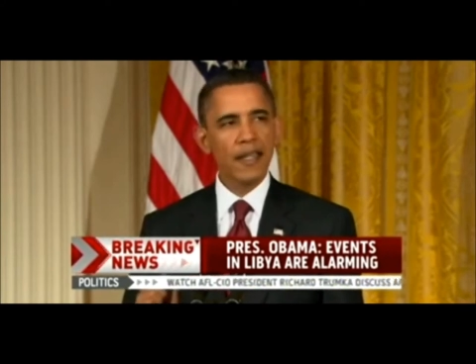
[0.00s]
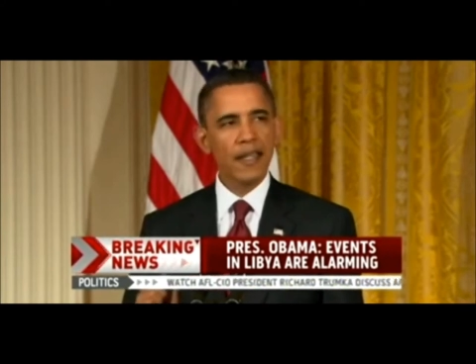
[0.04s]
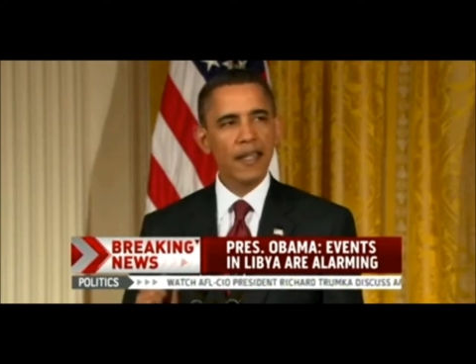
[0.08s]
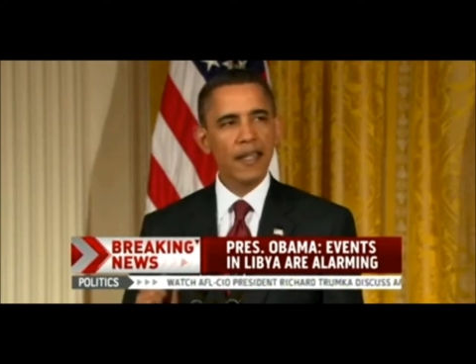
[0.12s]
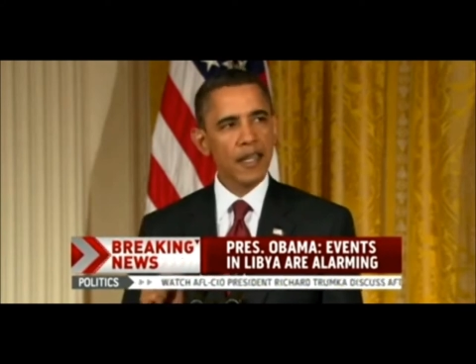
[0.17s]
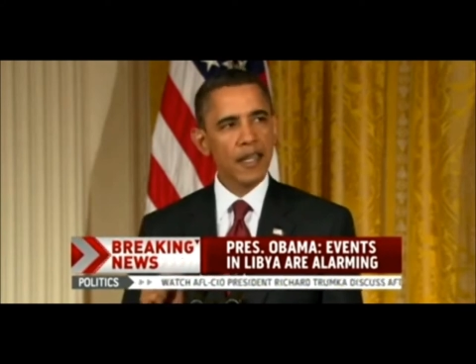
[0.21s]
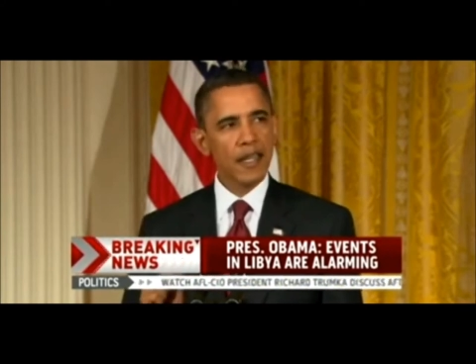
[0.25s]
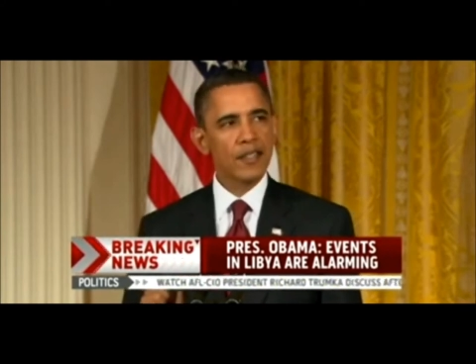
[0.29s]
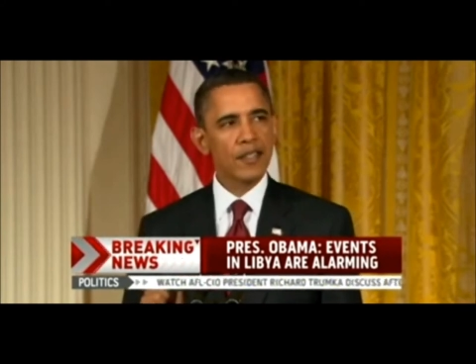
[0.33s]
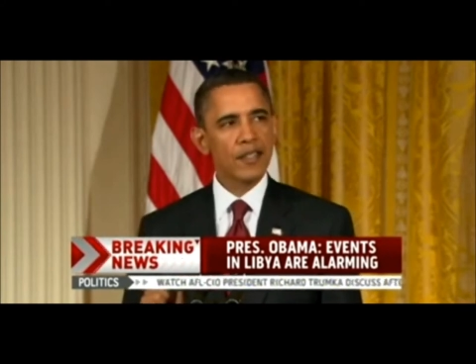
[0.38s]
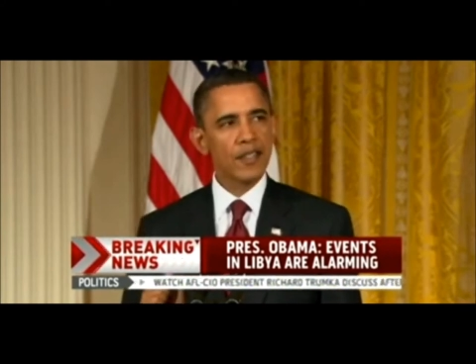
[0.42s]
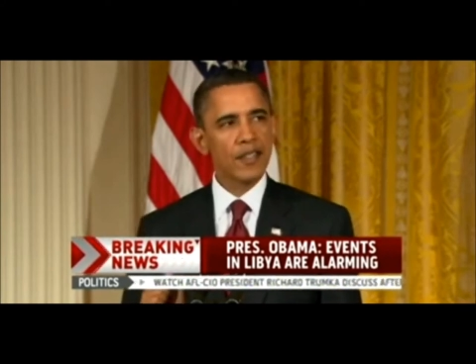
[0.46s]

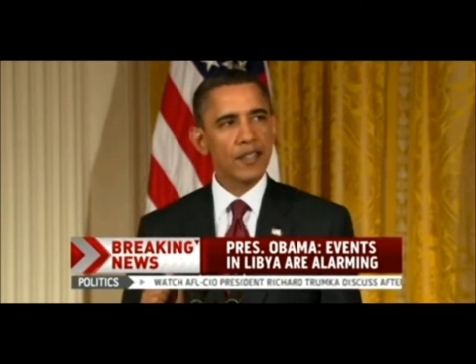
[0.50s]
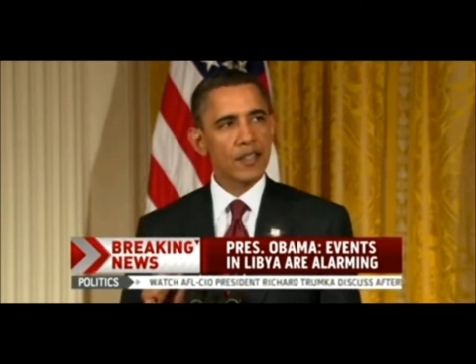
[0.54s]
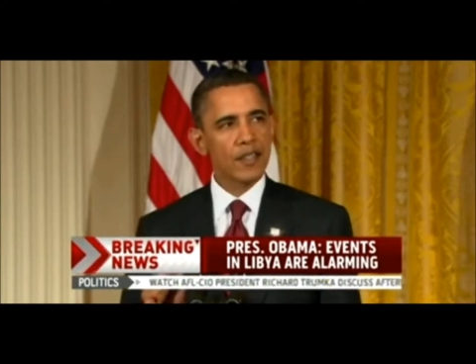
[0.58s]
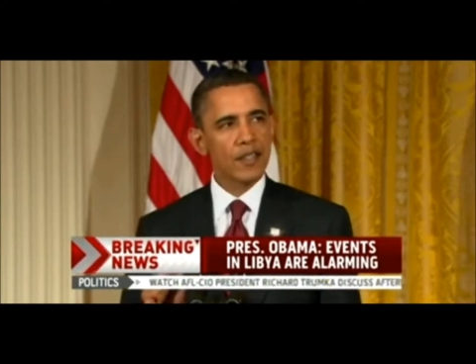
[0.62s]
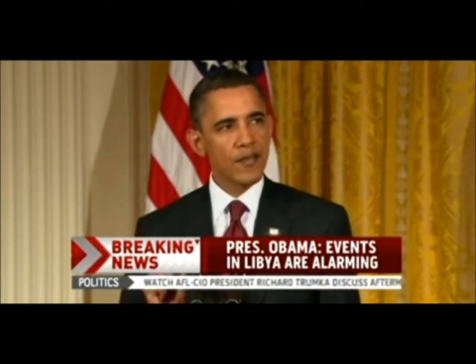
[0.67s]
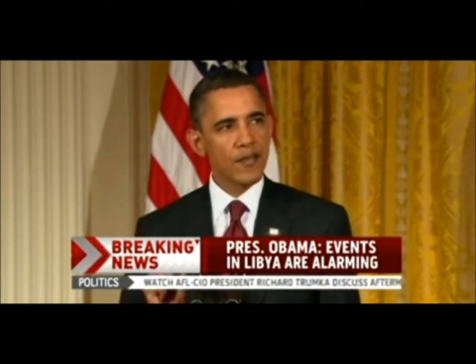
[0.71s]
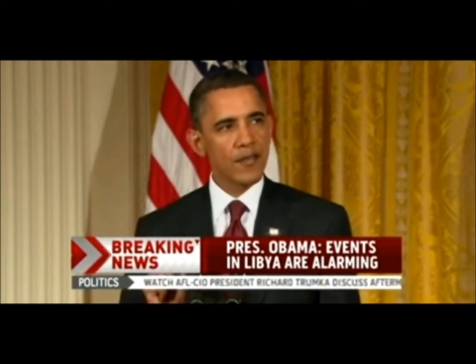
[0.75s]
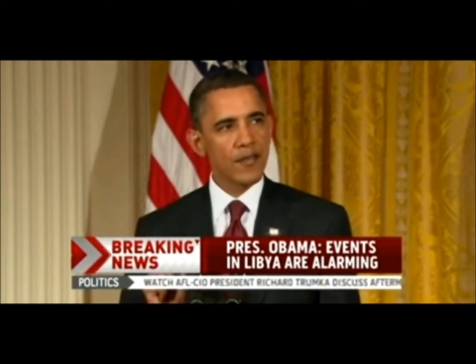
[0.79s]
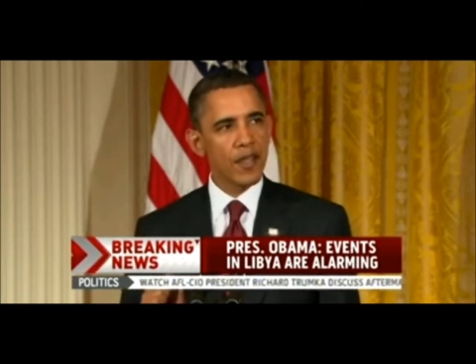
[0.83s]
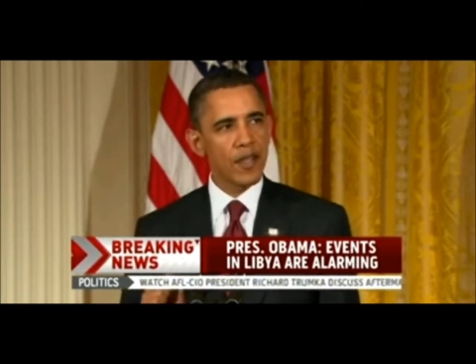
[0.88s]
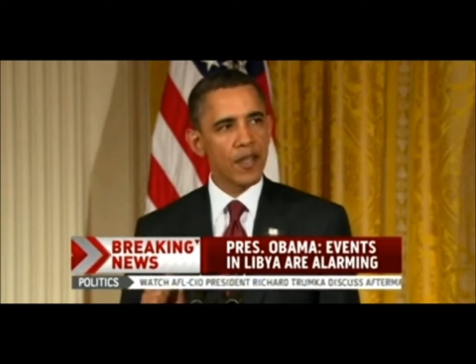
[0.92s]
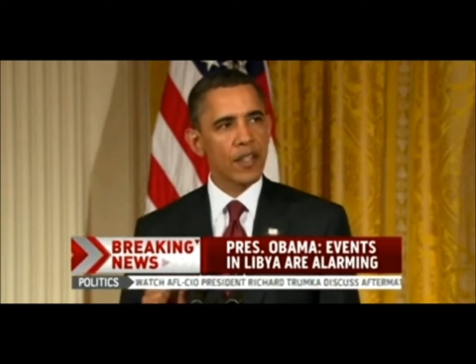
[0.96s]
innocent
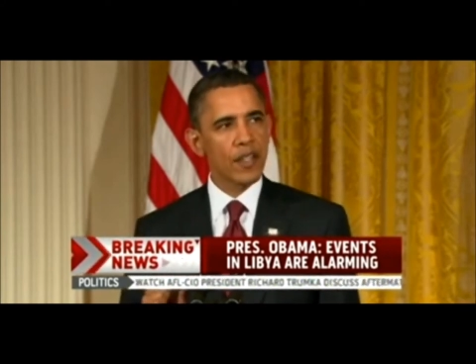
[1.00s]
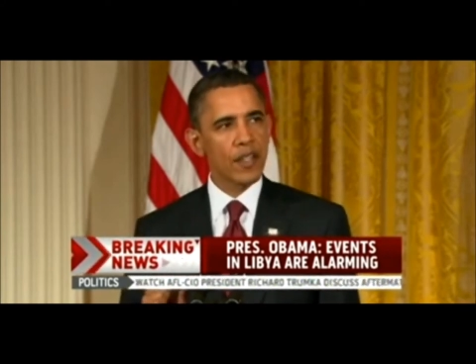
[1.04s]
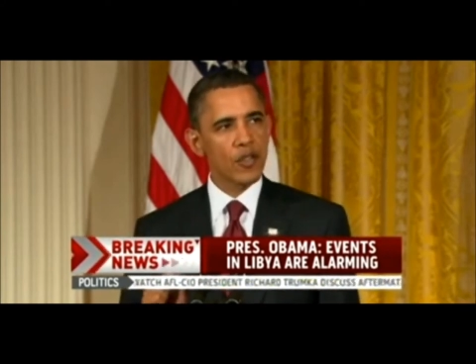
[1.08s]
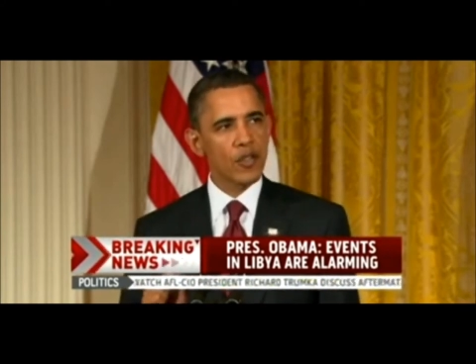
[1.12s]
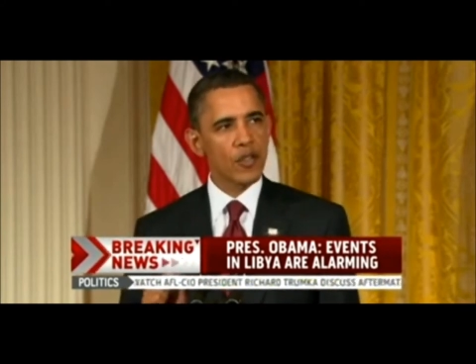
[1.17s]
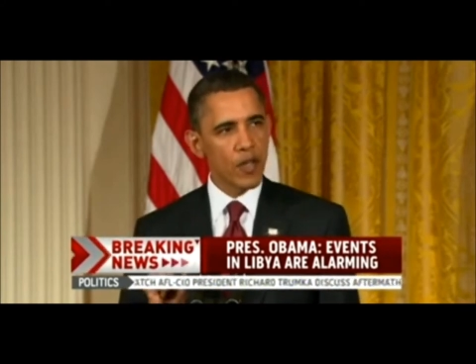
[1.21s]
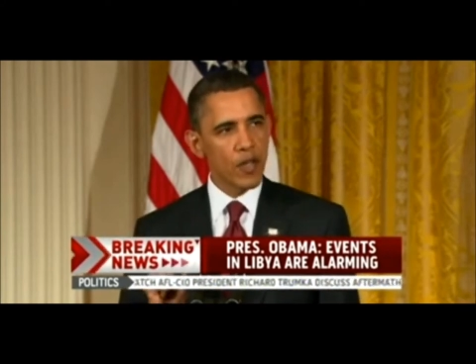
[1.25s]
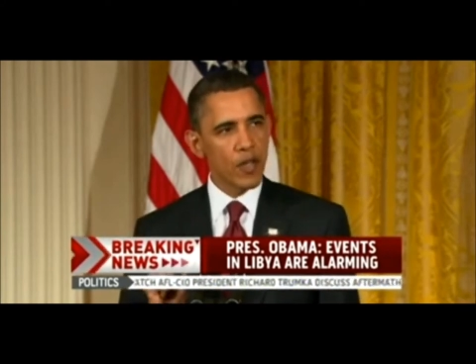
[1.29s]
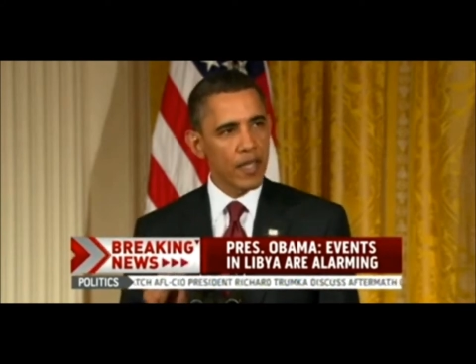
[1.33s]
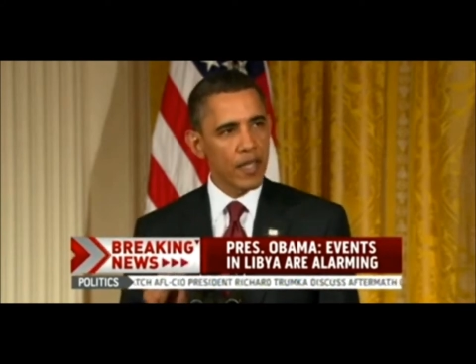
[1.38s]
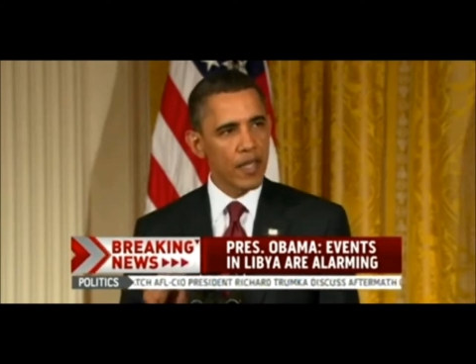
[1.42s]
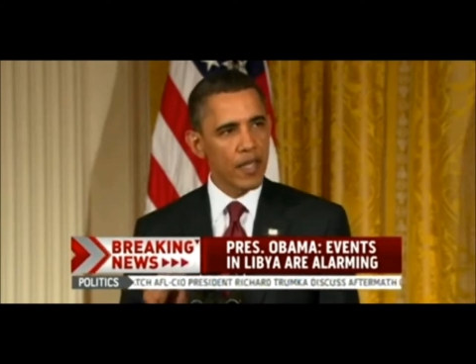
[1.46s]
civilians
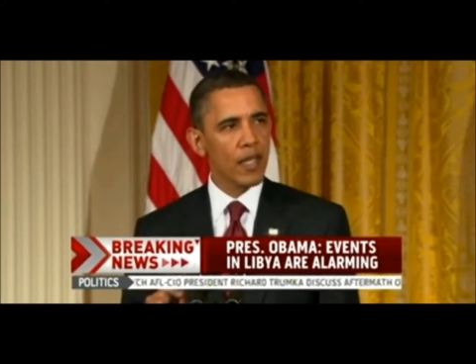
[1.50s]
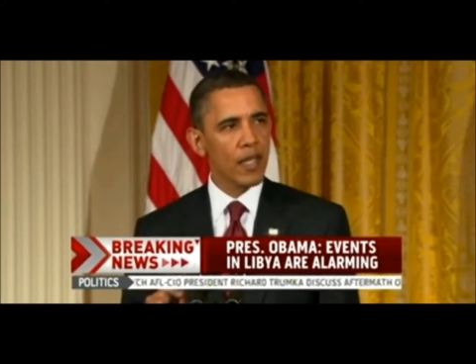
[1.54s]
and